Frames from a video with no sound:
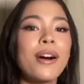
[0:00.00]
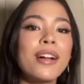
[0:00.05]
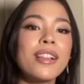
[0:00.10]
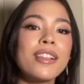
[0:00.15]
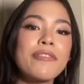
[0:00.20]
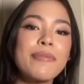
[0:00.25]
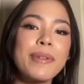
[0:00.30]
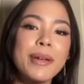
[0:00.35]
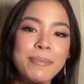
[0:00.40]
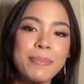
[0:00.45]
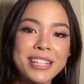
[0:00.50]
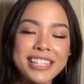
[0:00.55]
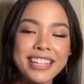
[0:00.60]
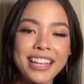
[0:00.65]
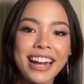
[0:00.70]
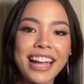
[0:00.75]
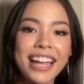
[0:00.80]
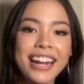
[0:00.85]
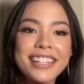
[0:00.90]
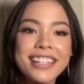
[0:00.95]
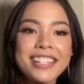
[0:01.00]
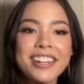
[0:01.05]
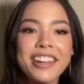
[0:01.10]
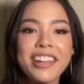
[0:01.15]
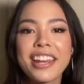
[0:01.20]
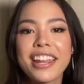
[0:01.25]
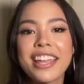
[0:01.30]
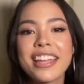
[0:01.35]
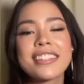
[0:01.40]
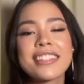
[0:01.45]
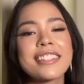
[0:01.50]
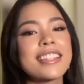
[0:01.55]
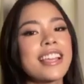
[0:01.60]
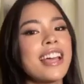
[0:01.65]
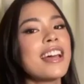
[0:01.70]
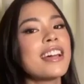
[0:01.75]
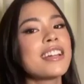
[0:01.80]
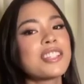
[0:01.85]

all of my pasarela trainings,